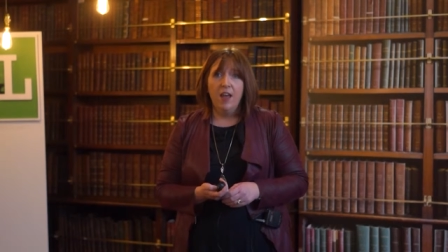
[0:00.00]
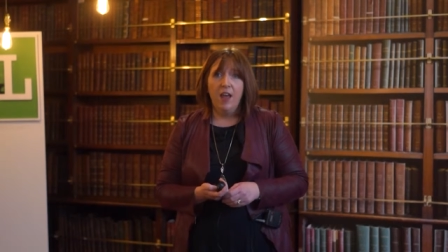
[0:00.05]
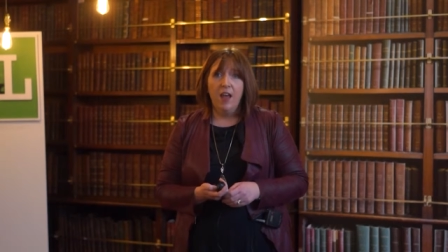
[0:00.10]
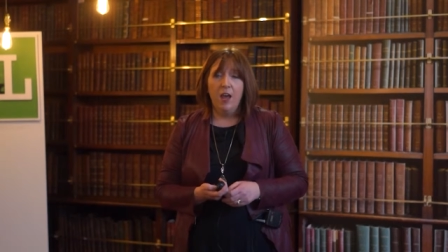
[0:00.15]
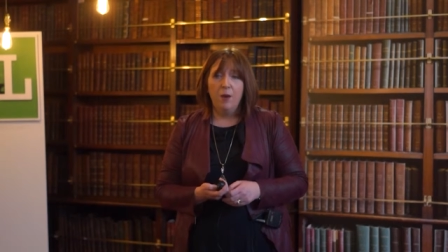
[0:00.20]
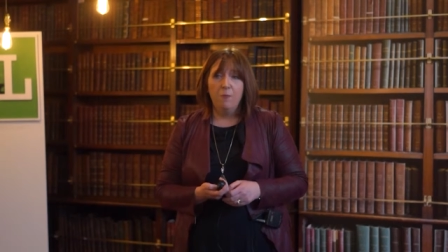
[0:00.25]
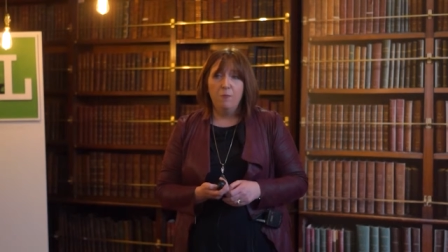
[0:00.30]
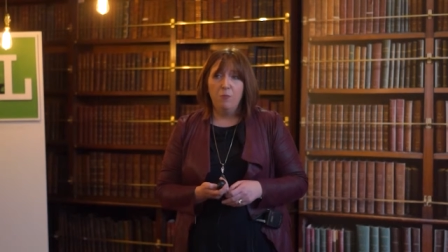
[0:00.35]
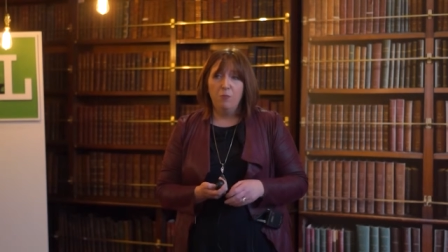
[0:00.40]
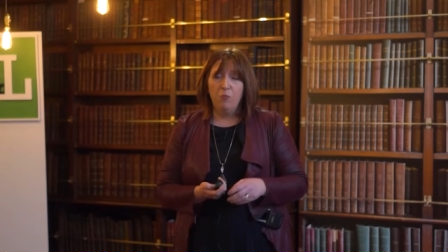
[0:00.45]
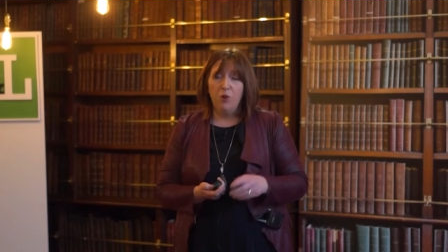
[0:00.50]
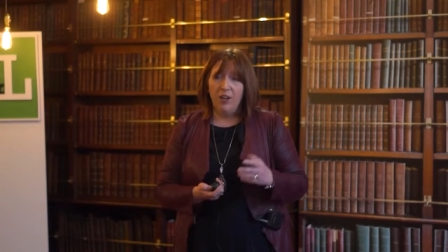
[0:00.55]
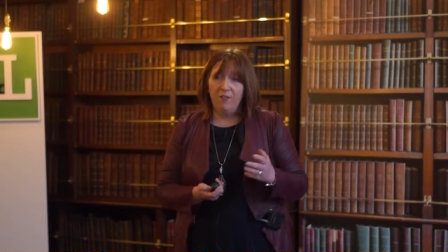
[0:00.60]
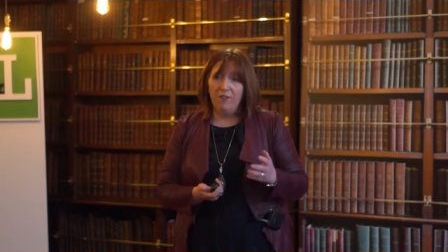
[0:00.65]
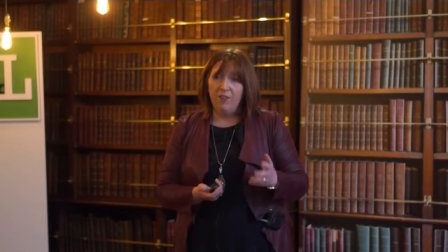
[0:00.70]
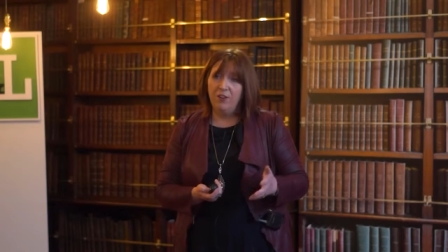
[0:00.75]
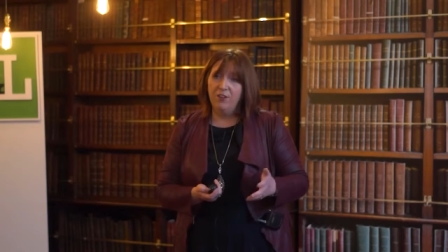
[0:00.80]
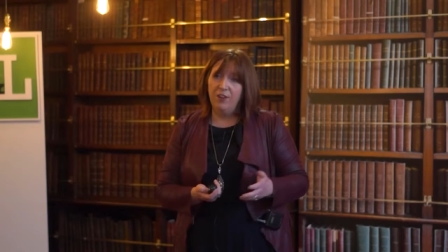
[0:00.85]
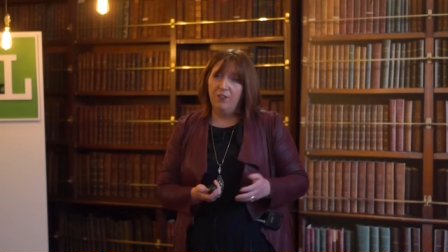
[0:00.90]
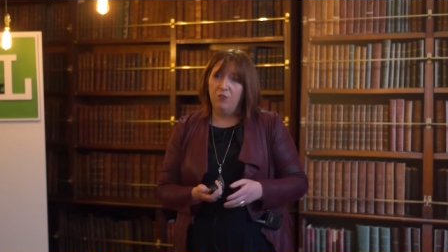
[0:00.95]
Um, what
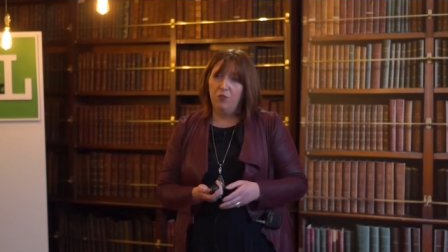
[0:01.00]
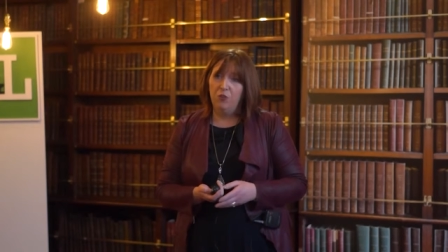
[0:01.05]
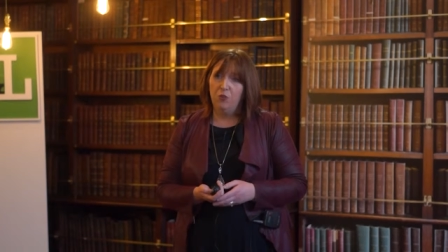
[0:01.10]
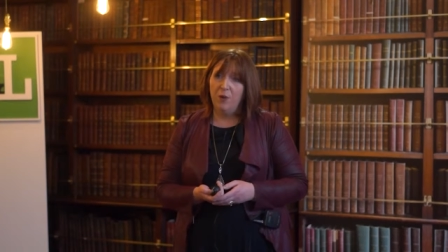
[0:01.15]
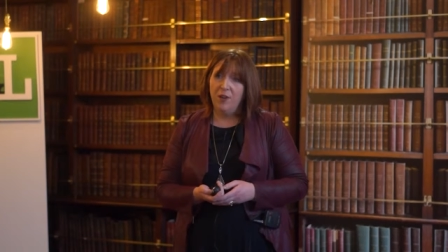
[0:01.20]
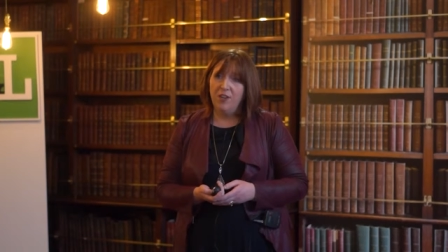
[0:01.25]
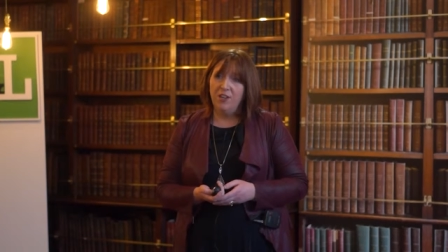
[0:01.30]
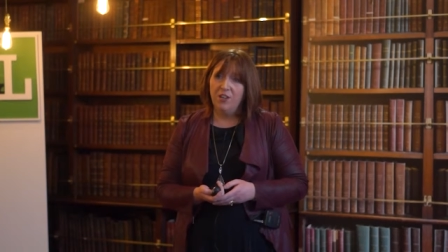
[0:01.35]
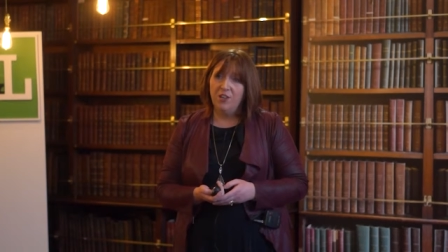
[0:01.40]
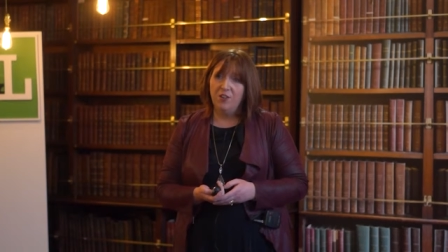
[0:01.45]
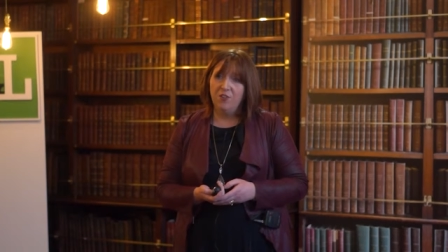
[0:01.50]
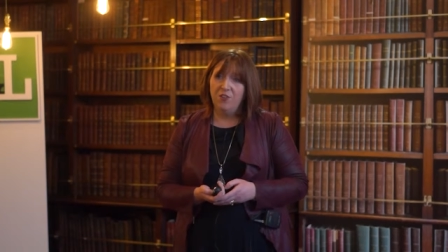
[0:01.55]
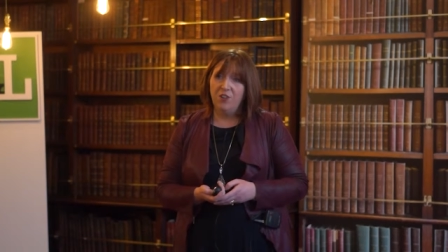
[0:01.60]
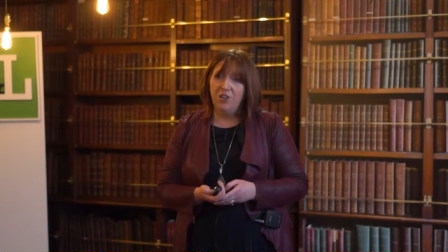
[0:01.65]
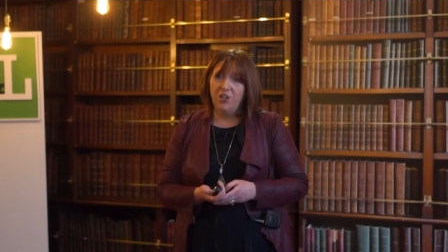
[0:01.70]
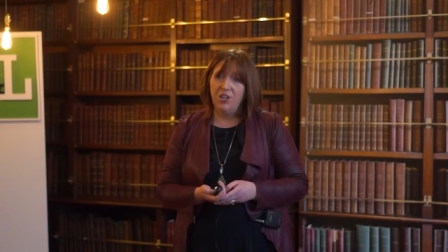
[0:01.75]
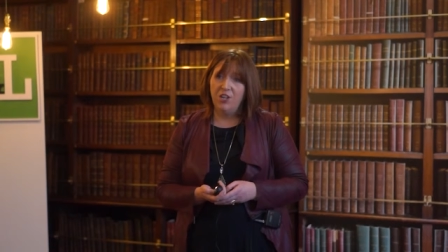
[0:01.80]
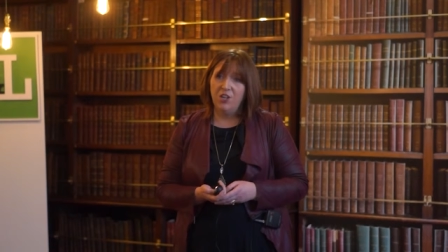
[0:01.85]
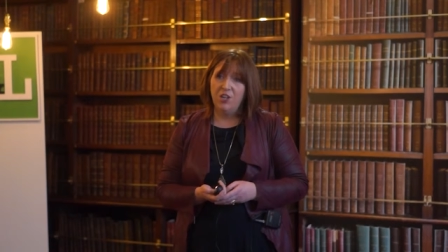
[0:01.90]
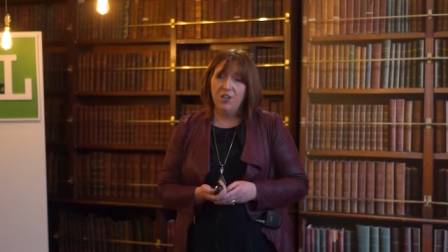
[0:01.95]
I've learned after 20 years
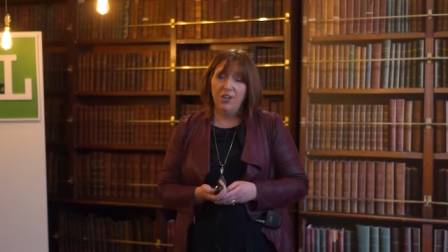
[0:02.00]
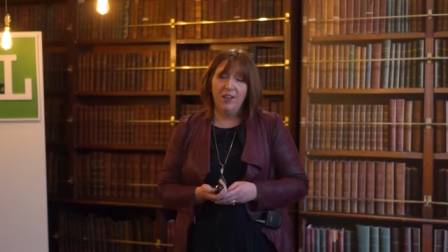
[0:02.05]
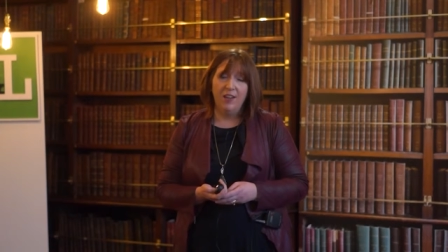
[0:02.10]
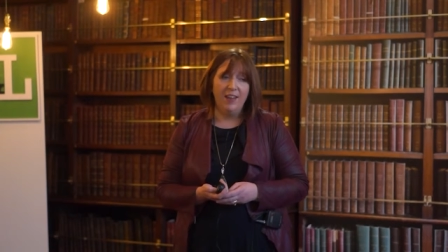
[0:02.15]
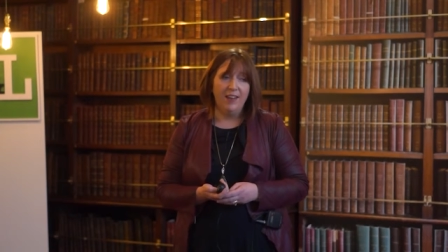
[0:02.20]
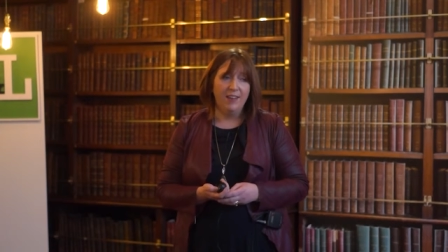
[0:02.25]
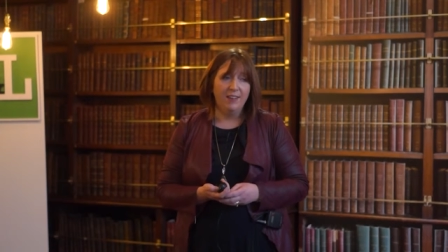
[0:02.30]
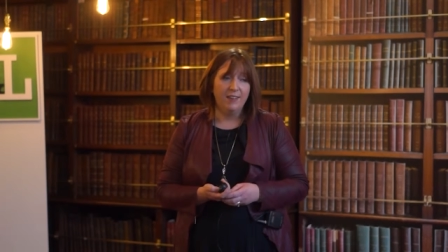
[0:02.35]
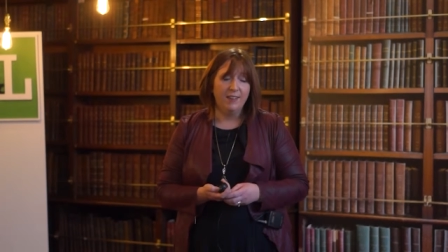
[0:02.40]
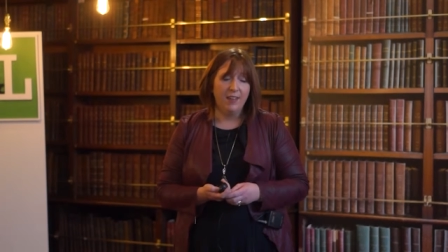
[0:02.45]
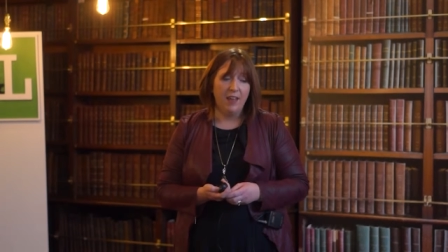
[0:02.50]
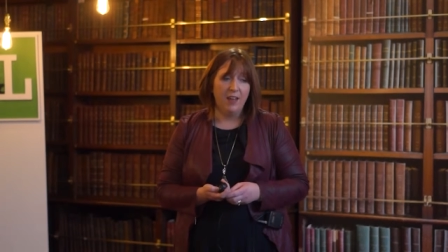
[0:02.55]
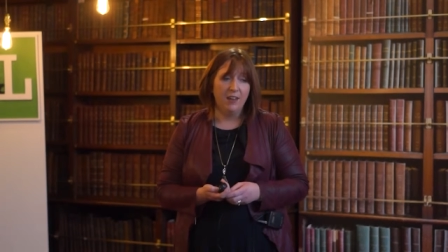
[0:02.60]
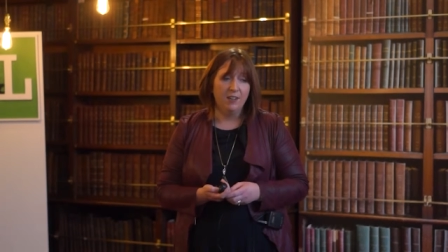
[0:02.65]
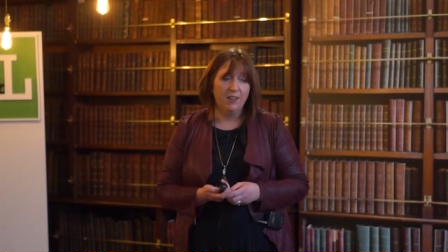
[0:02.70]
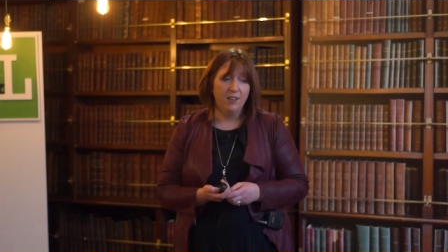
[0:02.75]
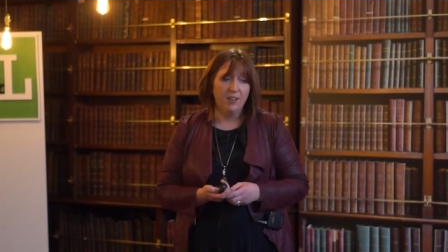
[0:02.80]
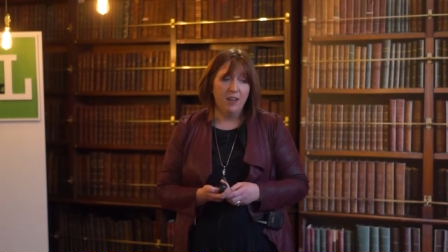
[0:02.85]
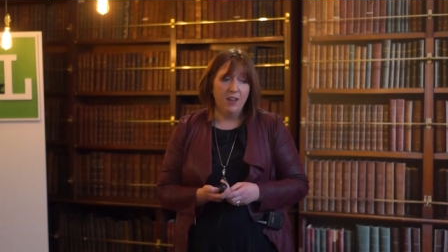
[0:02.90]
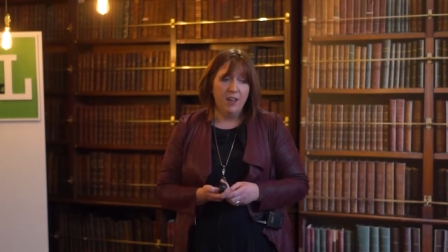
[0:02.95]
teaching is
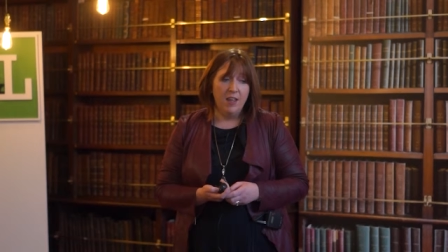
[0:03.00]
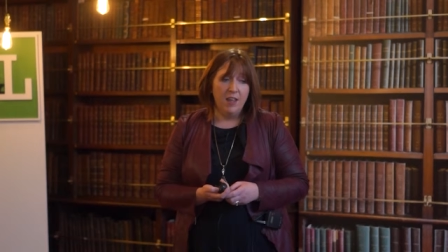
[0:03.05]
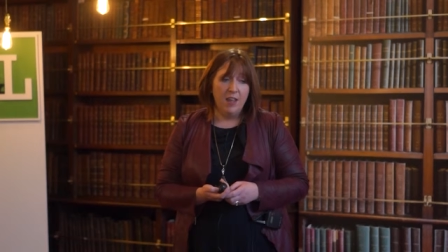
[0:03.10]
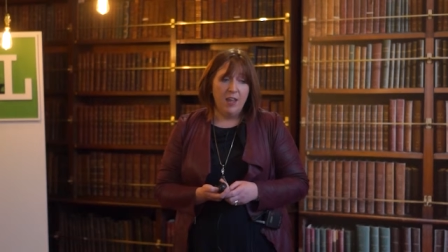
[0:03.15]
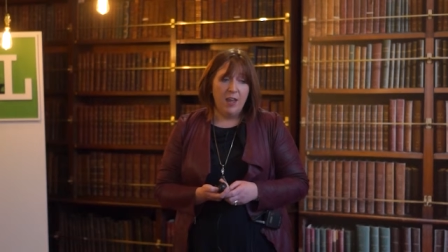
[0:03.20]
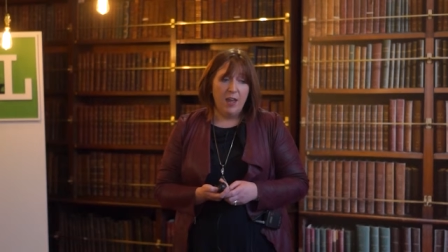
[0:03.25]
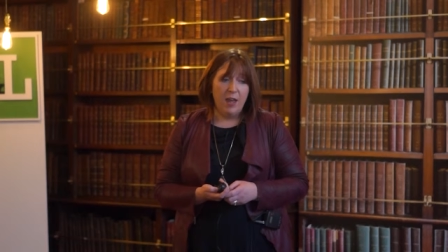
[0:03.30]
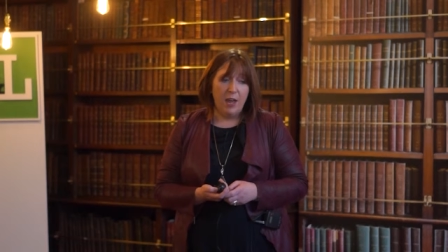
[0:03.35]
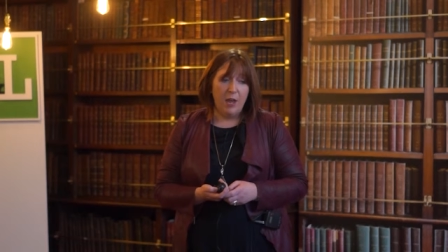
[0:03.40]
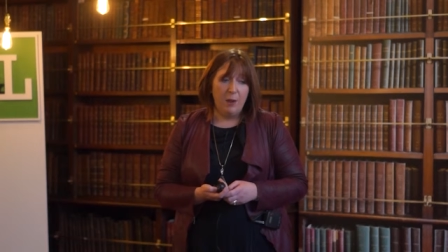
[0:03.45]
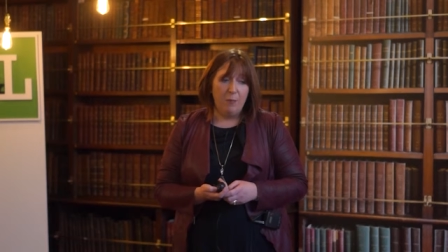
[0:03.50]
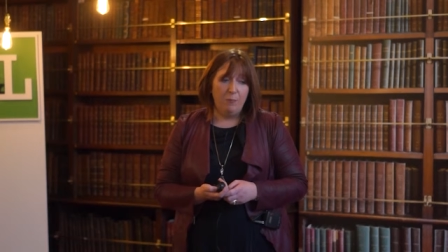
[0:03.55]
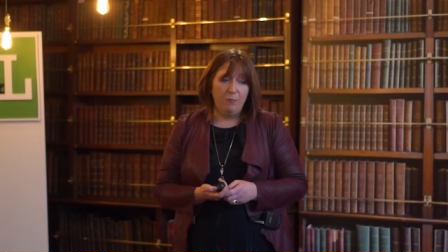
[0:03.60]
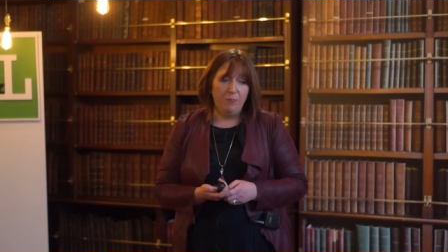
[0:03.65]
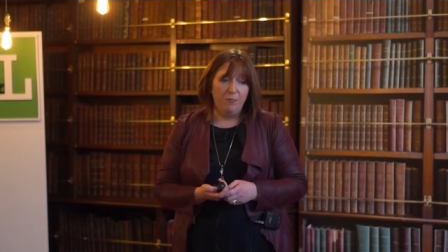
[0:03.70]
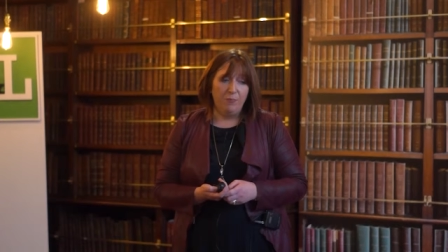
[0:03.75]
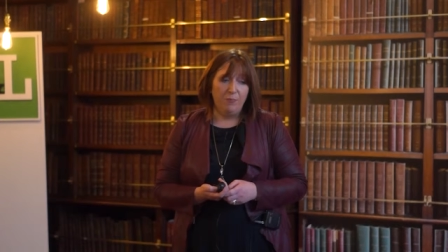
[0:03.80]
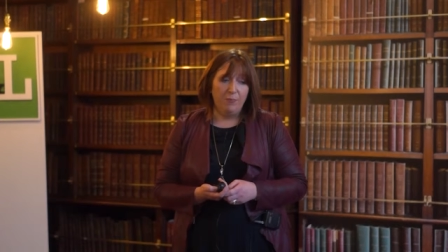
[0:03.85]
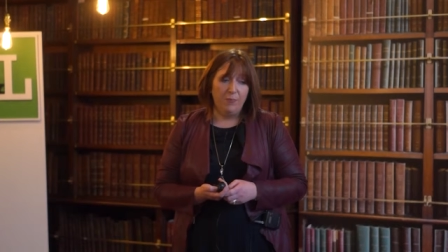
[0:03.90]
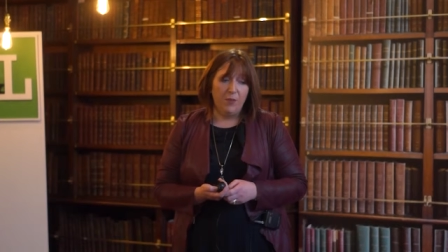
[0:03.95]
that
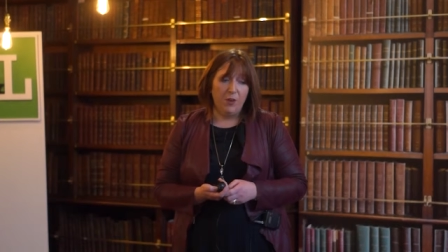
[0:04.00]
um,